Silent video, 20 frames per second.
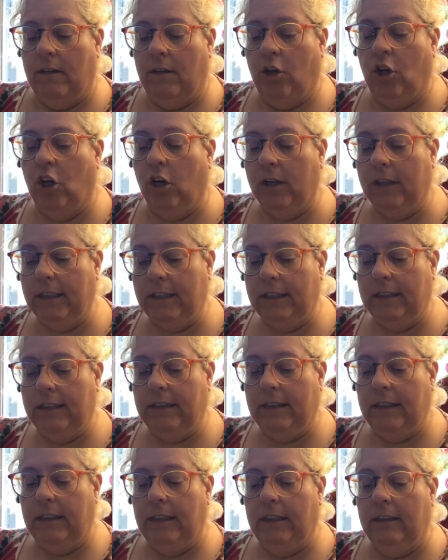hook.
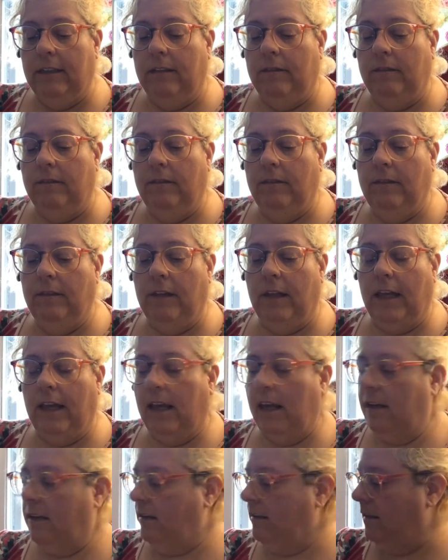
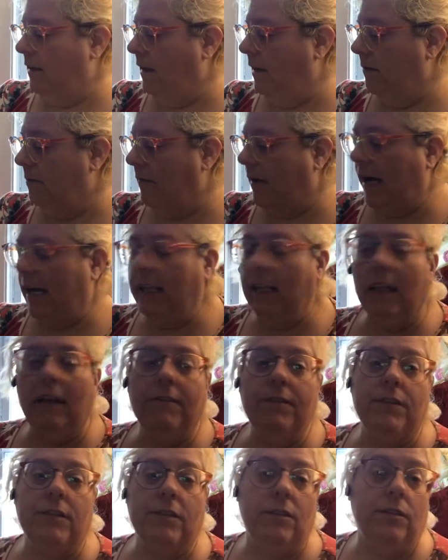And I
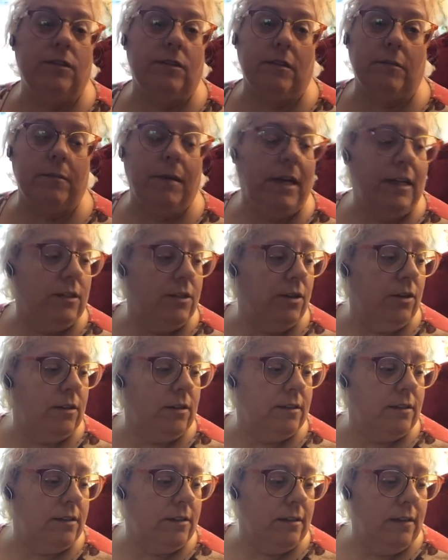love the Susan Bates
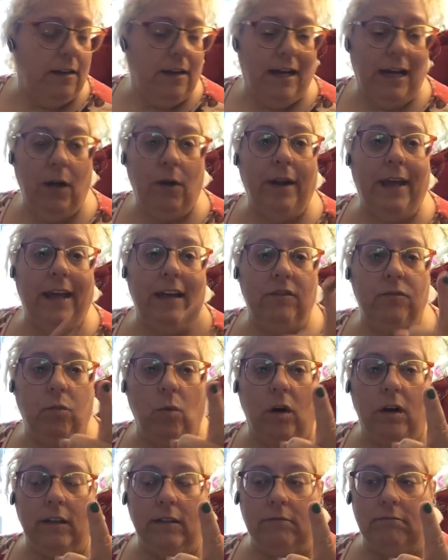hooks. I only have
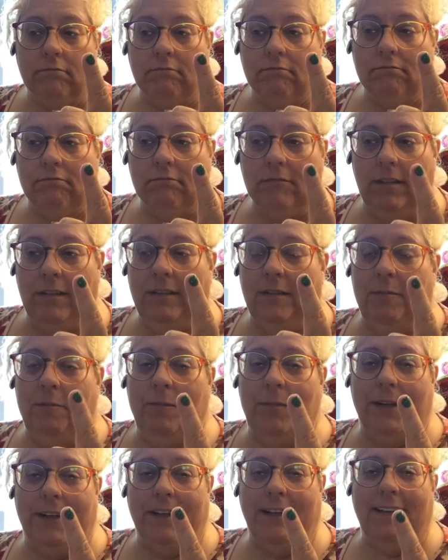one,
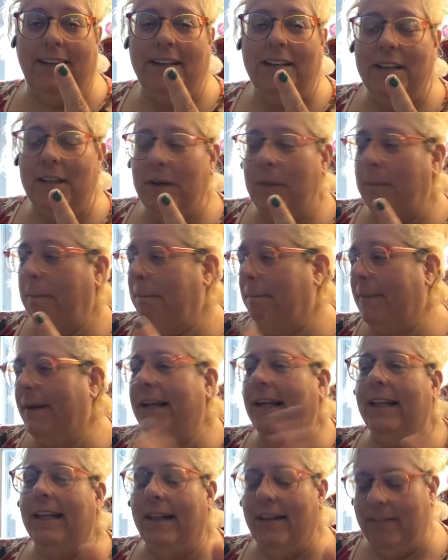but
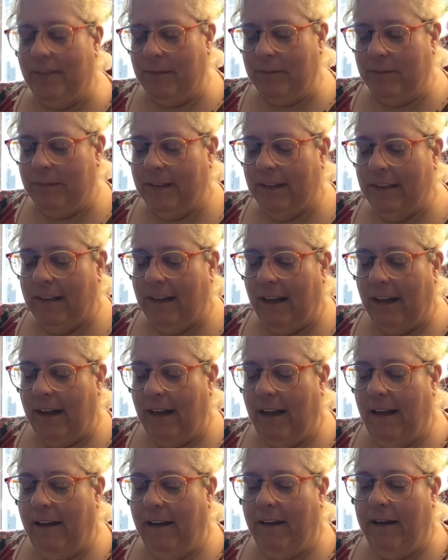I love them.
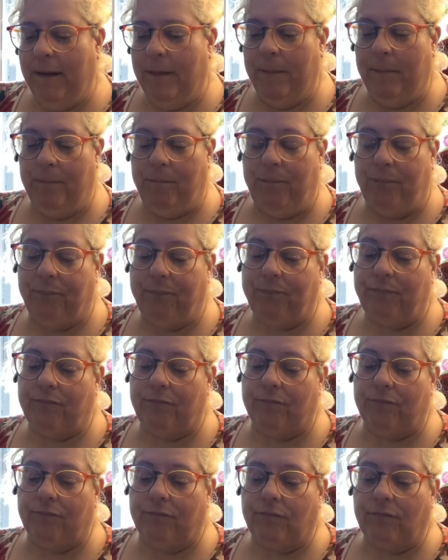And
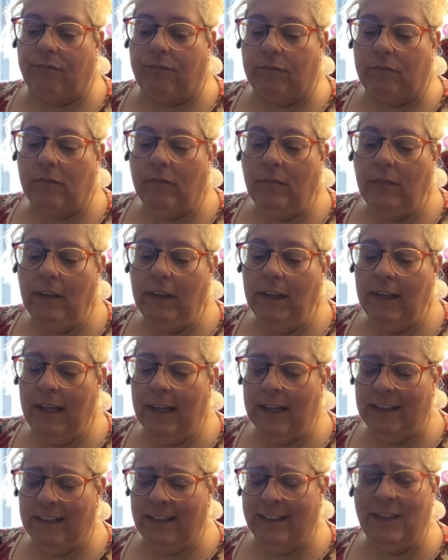
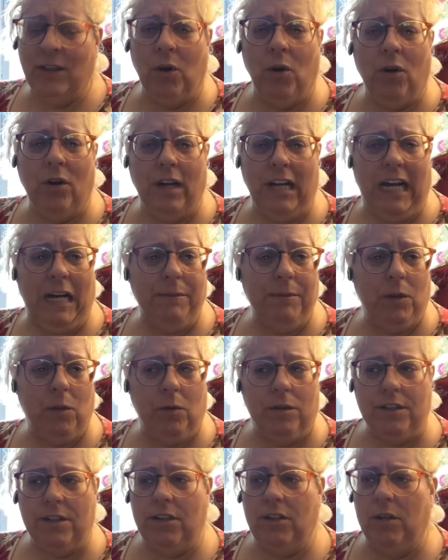I like the ergonomic
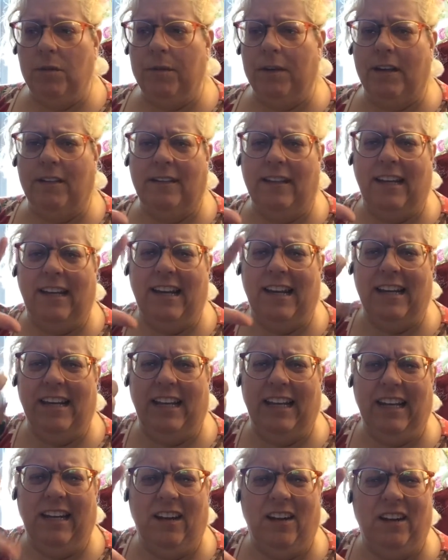ones too, because I kind of
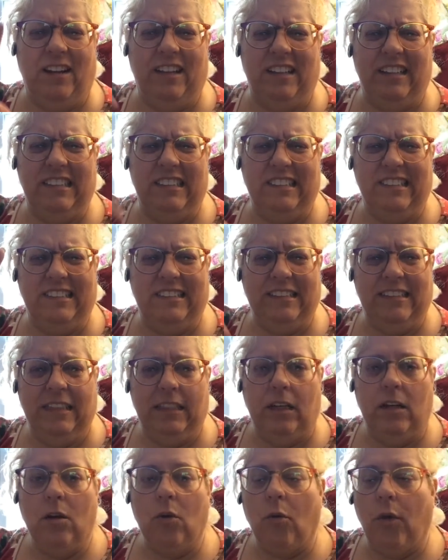get like
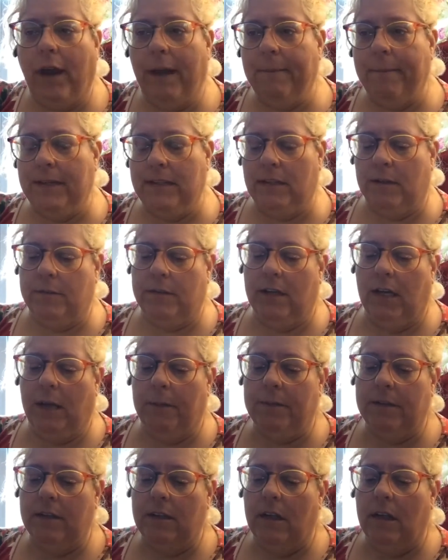crampy
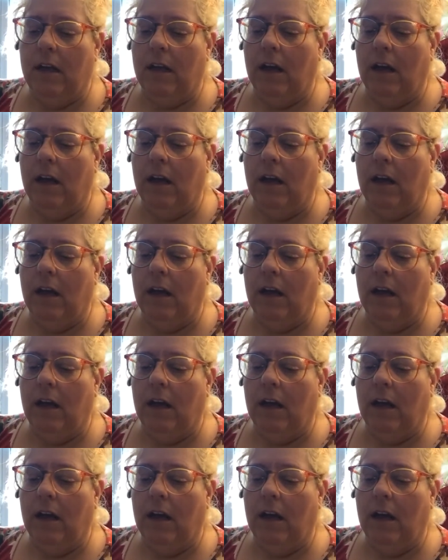sometimes.